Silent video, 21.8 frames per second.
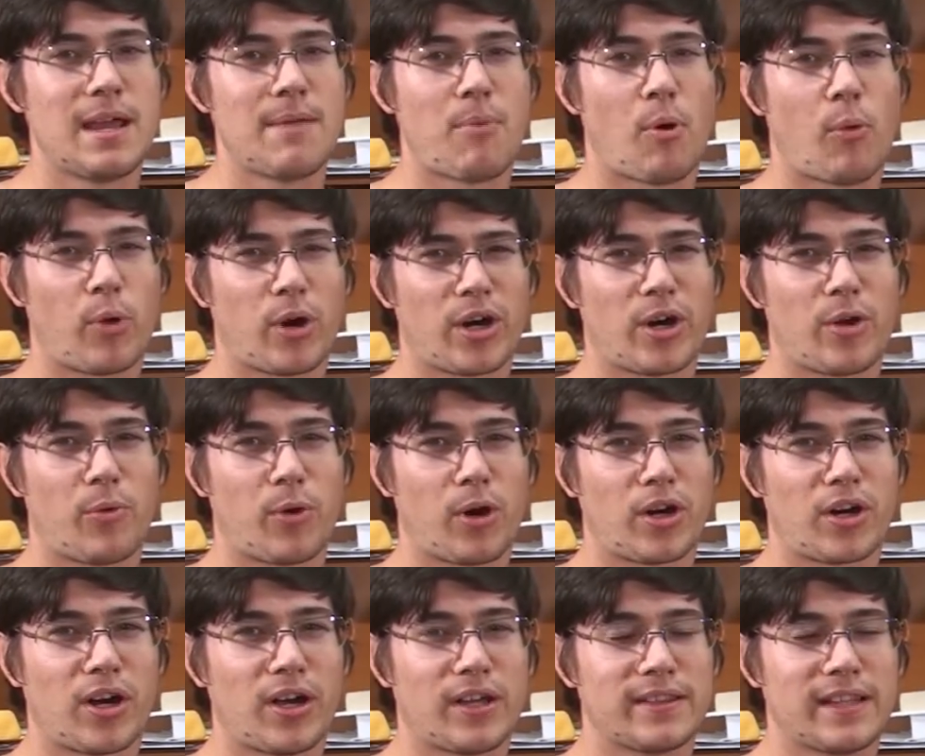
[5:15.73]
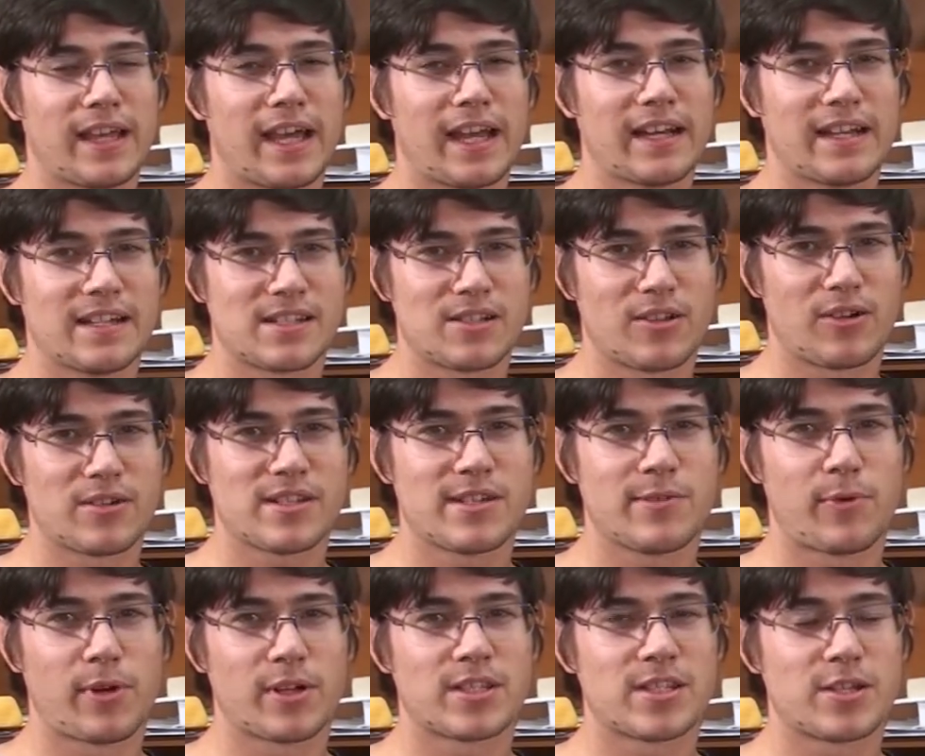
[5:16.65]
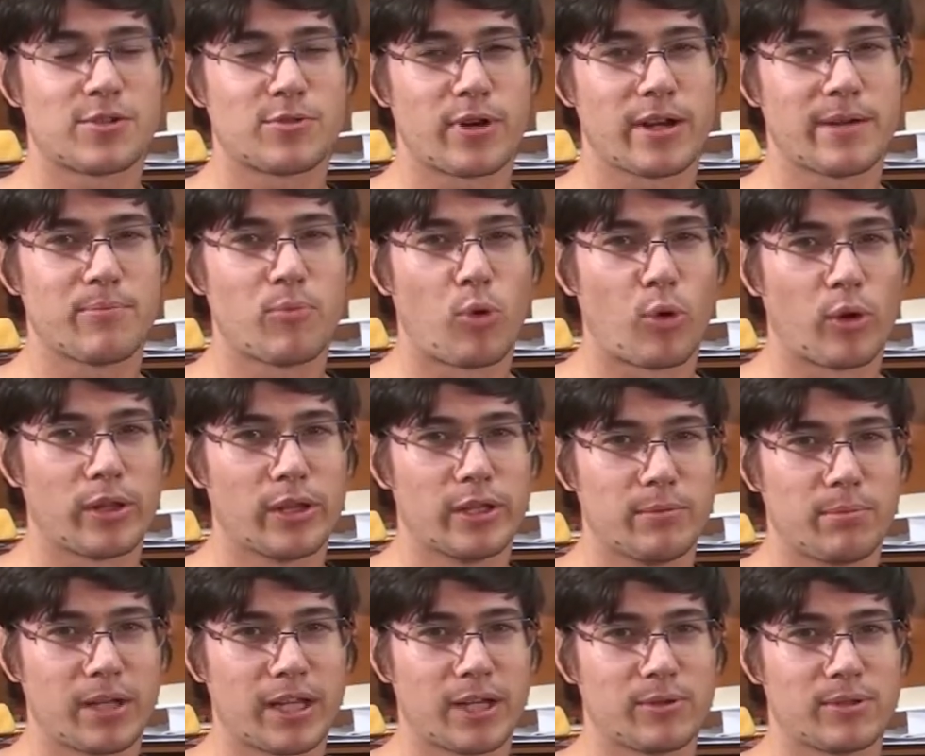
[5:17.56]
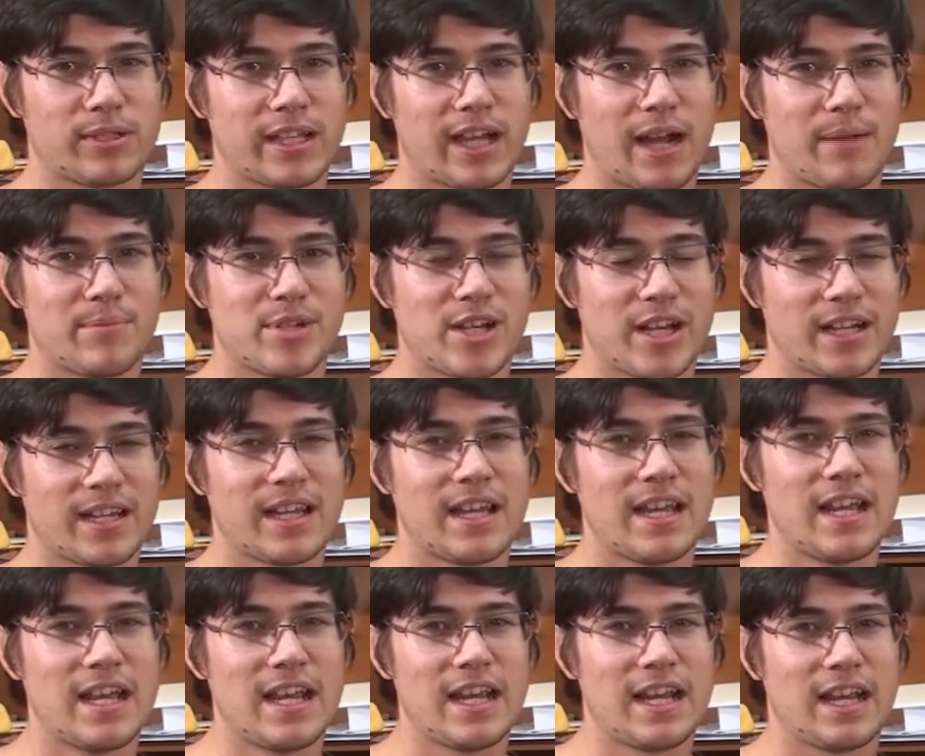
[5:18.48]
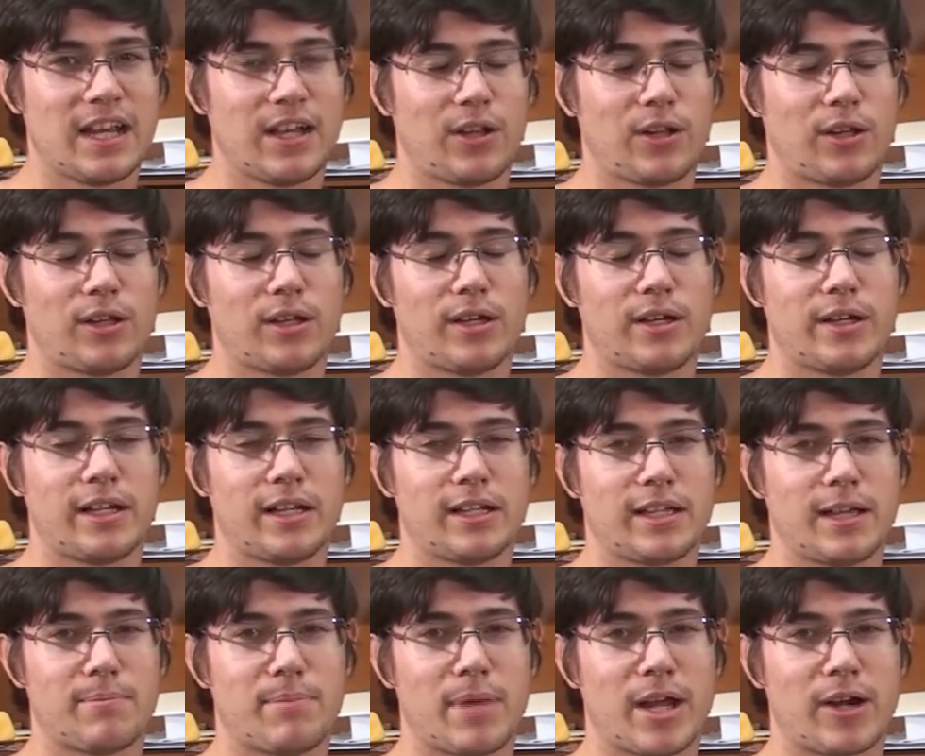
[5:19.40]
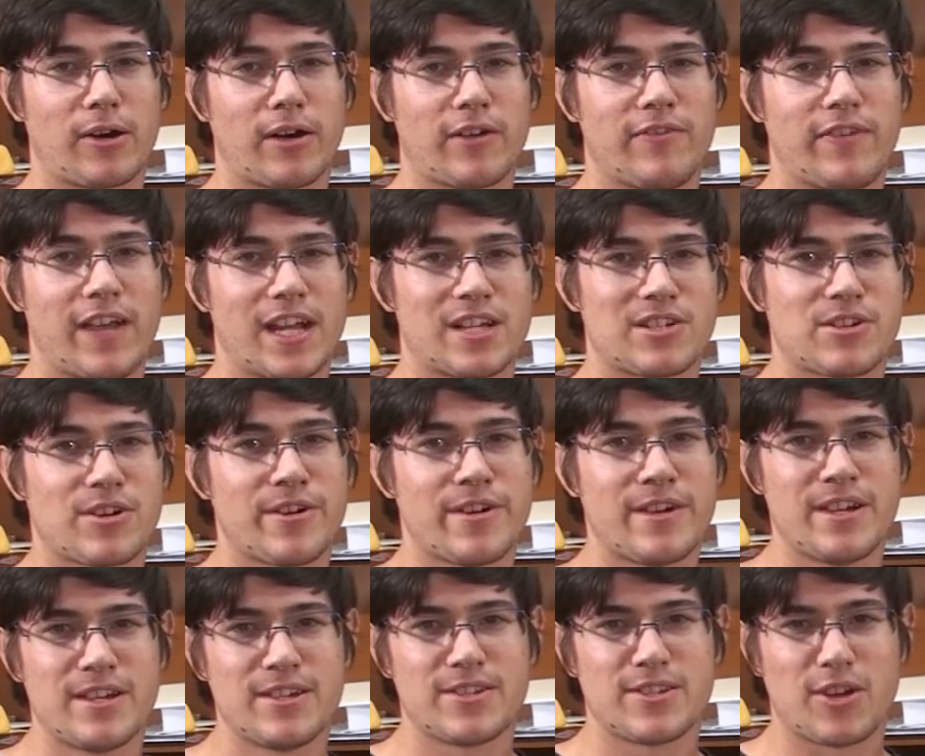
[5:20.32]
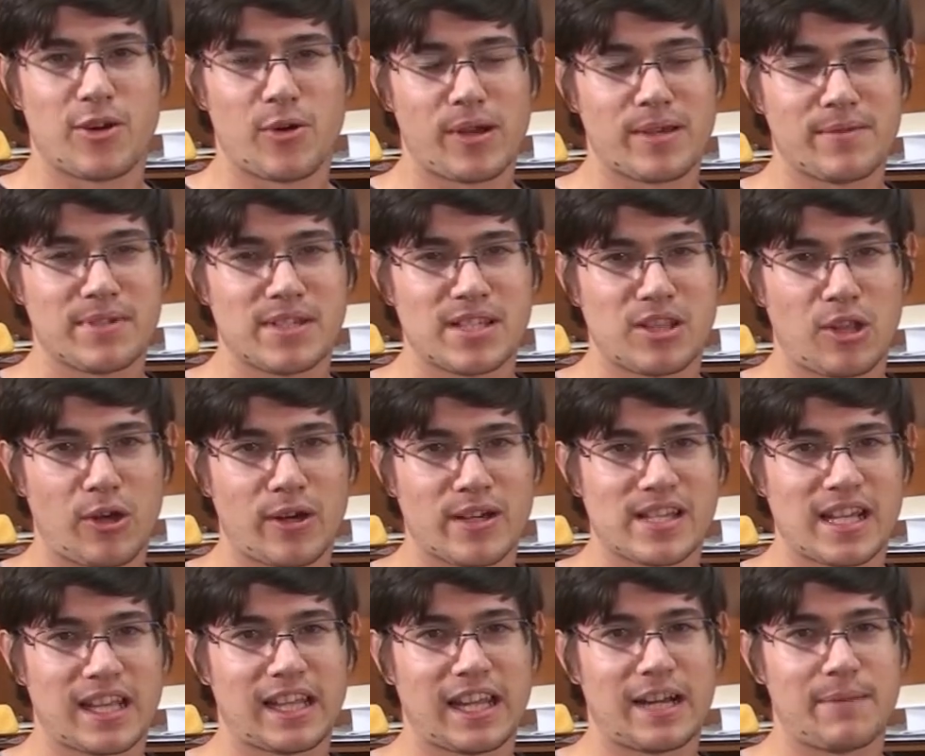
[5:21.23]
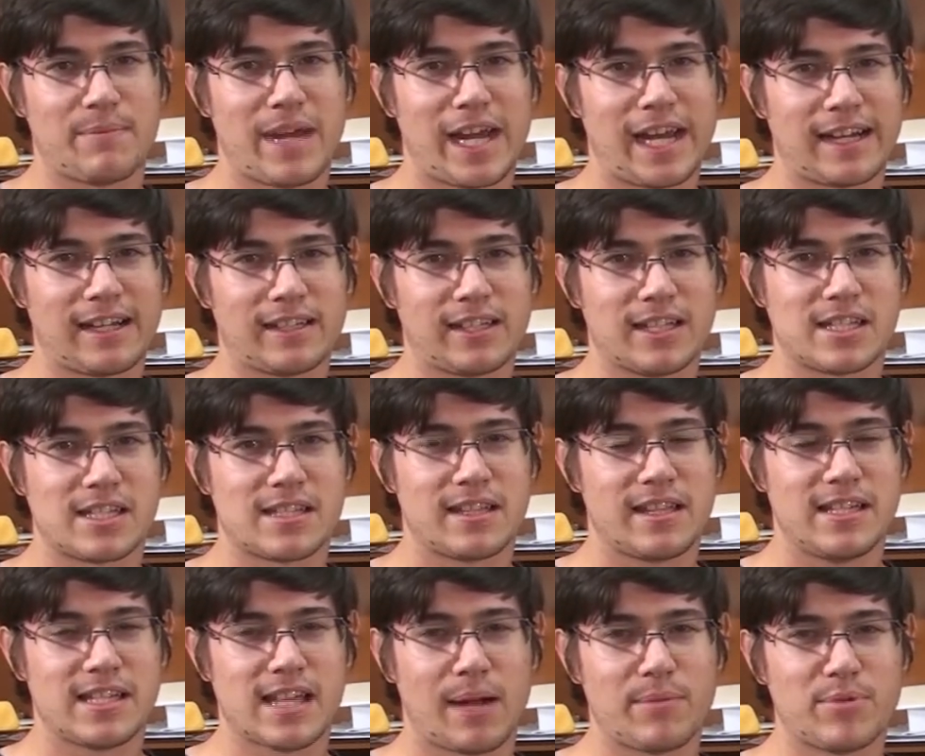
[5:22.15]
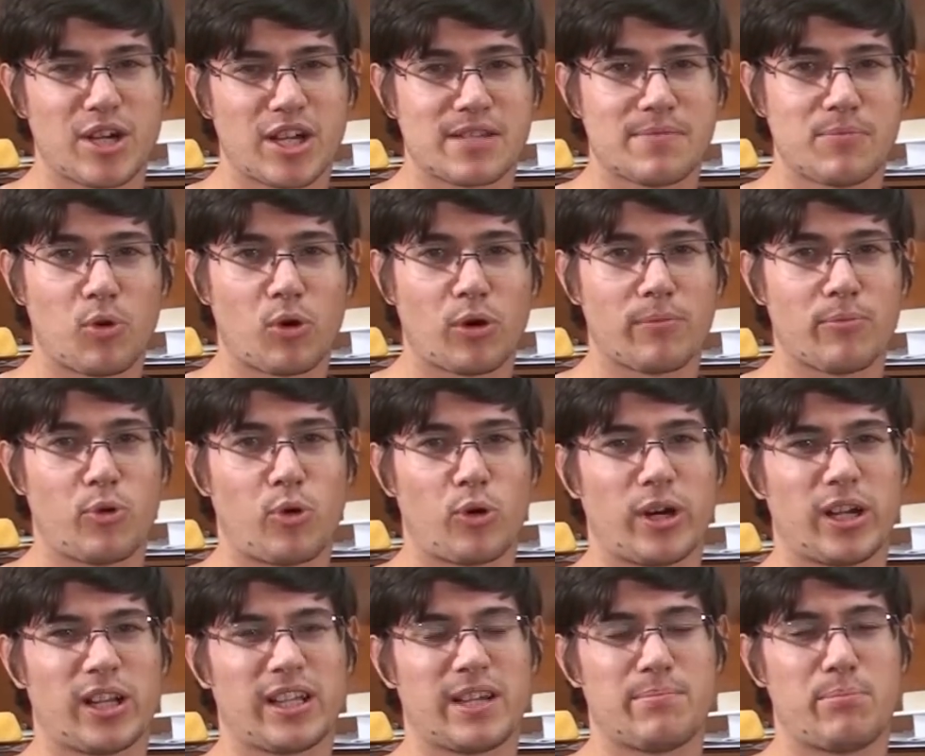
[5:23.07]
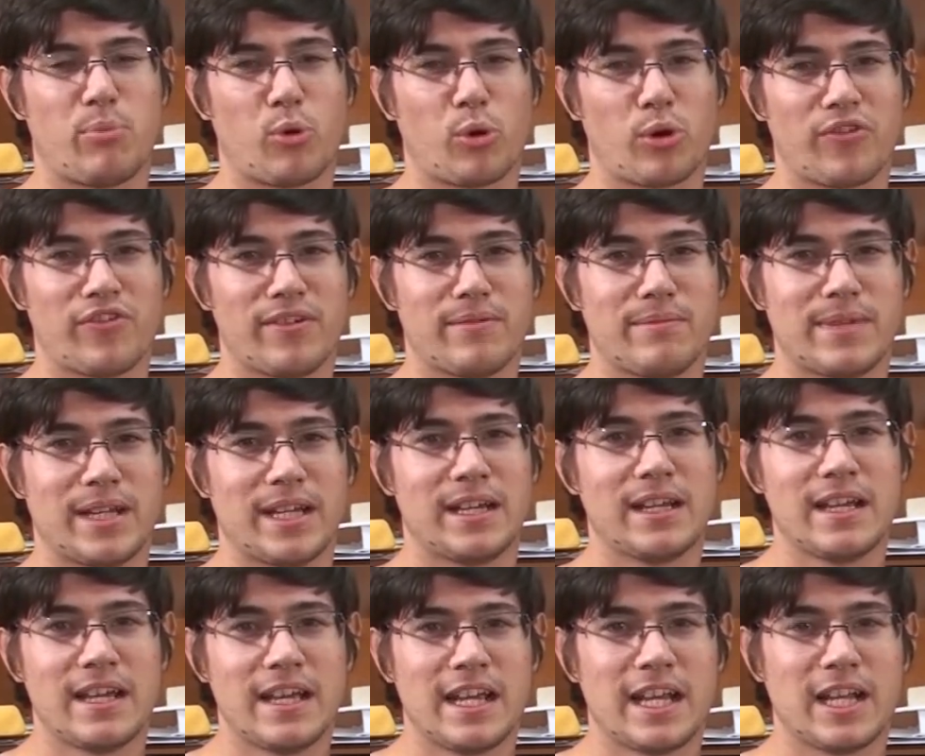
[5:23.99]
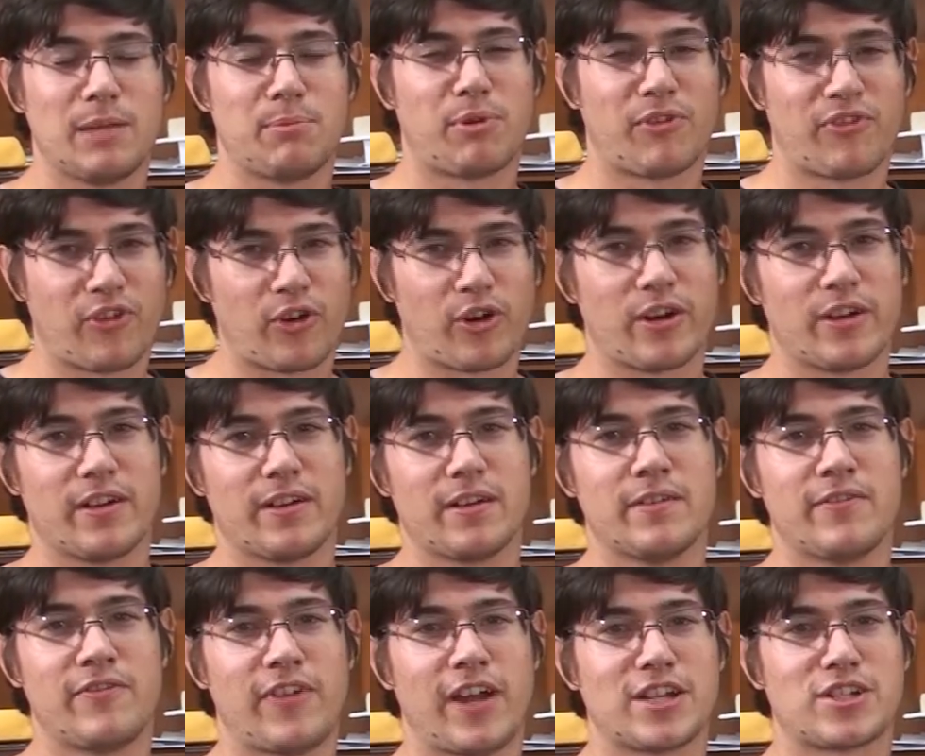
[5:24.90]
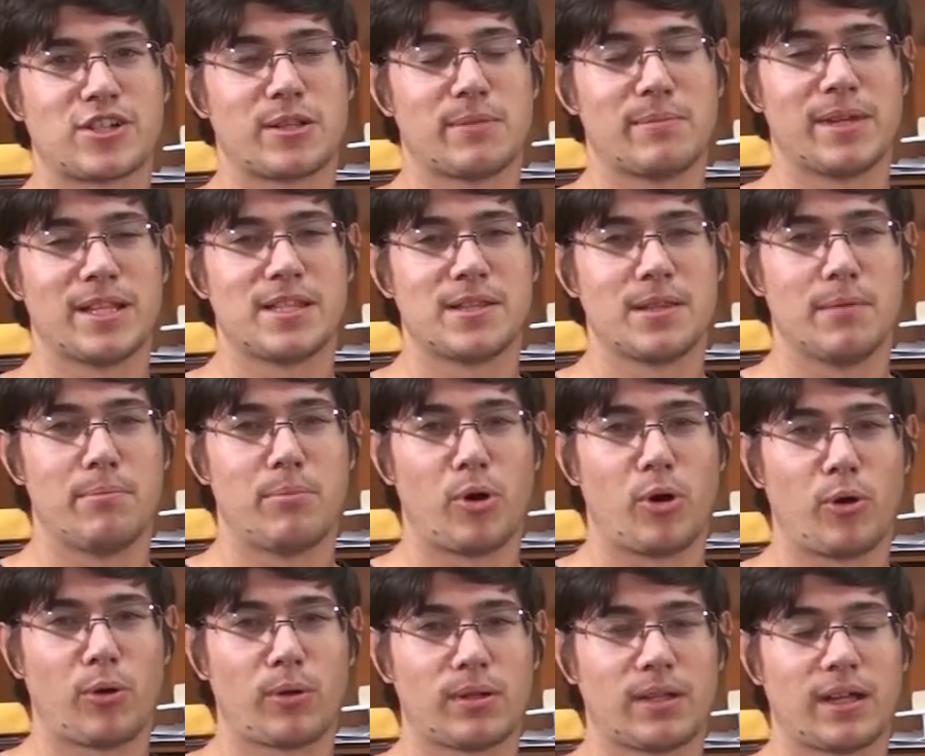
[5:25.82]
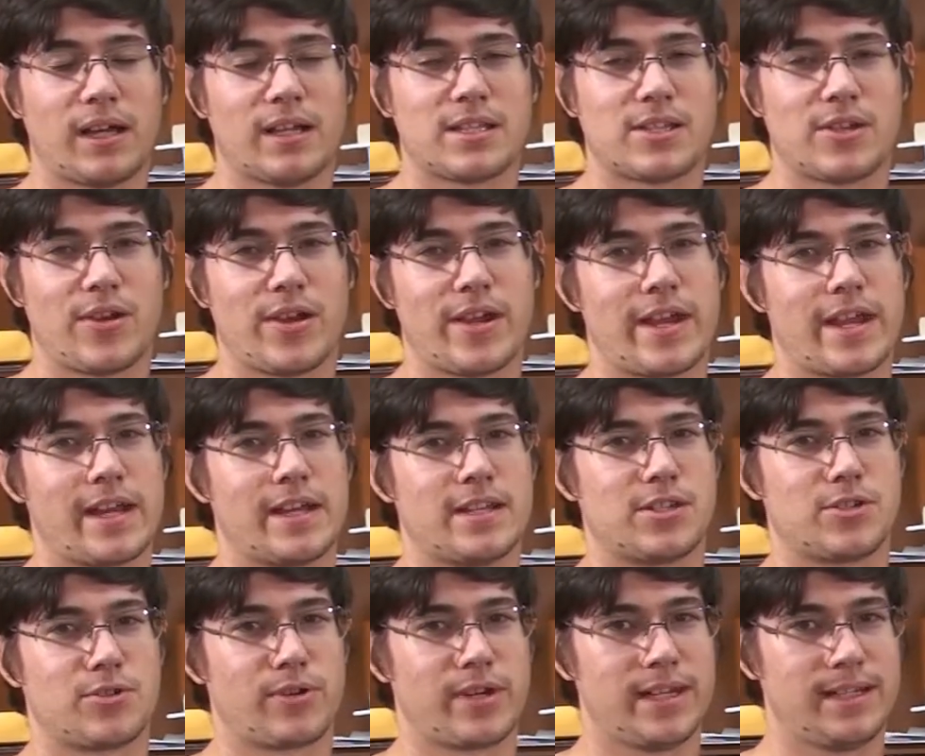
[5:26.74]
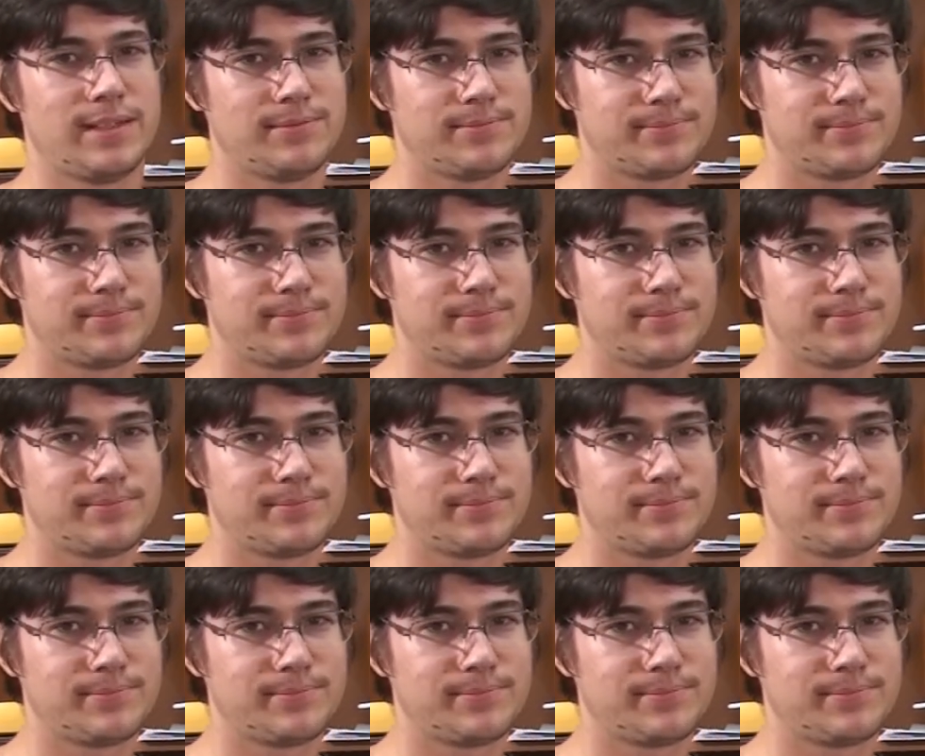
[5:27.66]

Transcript: But we're going to work on that, and as long as he wants the treat more than to play with the object, he'll get better at fetch. So as long as I let him handle these objects more and more, he'll get bored of them, and he'll prefer to fetch them into the bowl so he can get his treat.